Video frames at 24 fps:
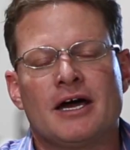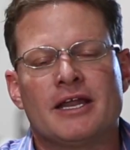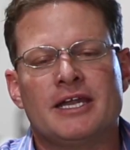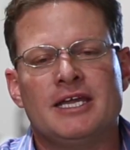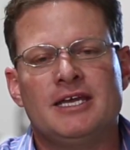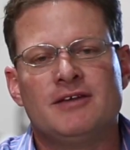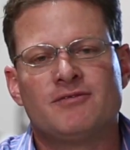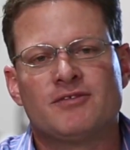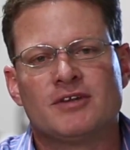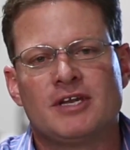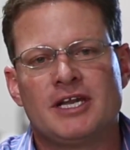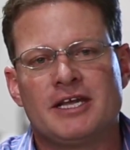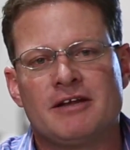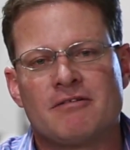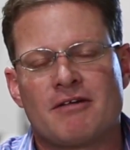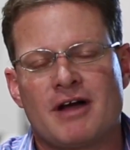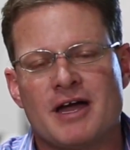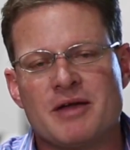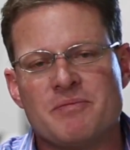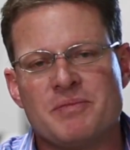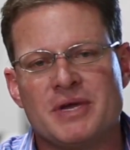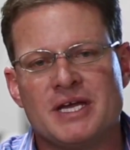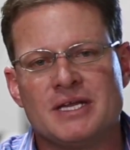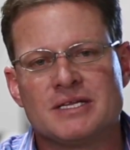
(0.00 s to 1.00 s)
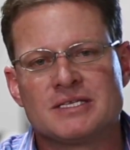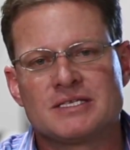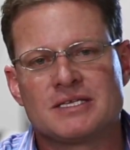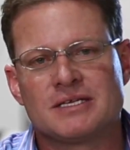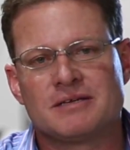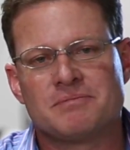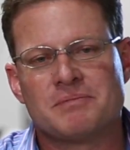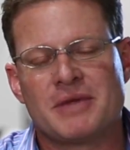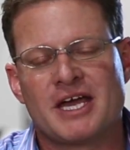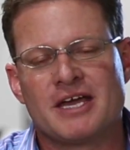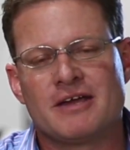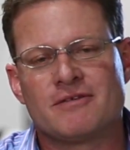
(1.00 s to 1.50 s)
unevenly ripe beans
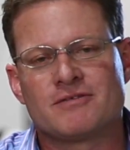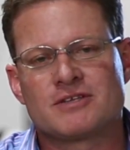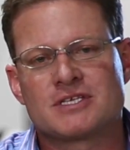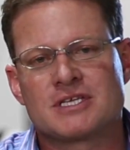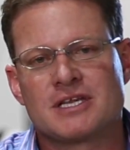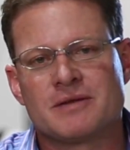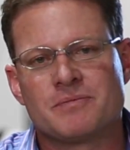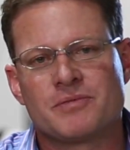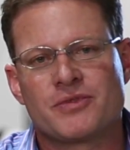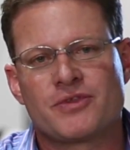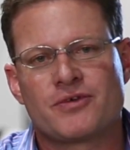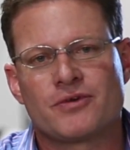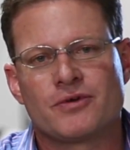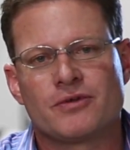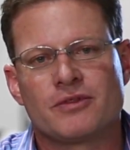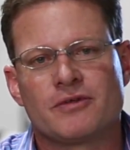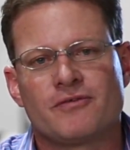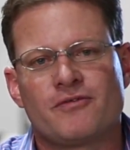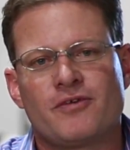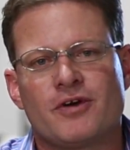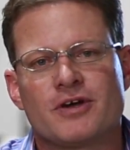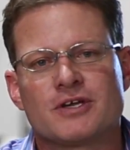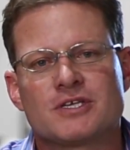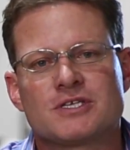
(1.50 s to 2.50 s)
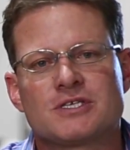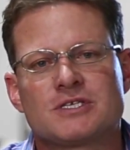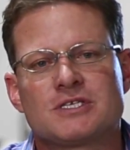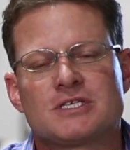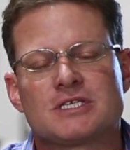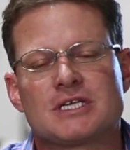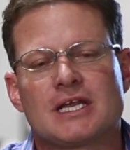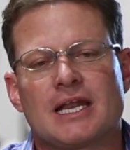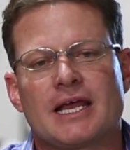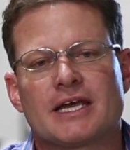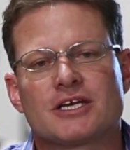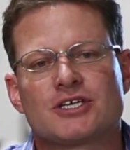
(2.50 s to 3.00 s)
that may have slipped through the first
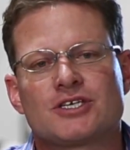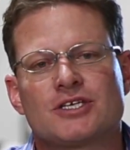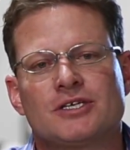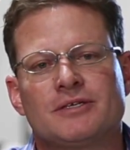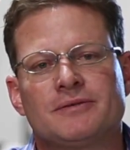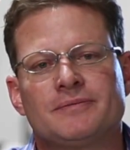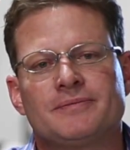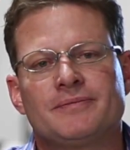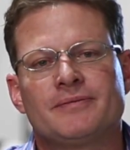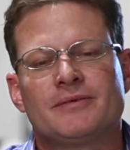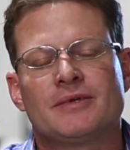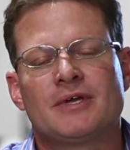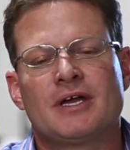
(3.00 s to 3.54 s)
selection,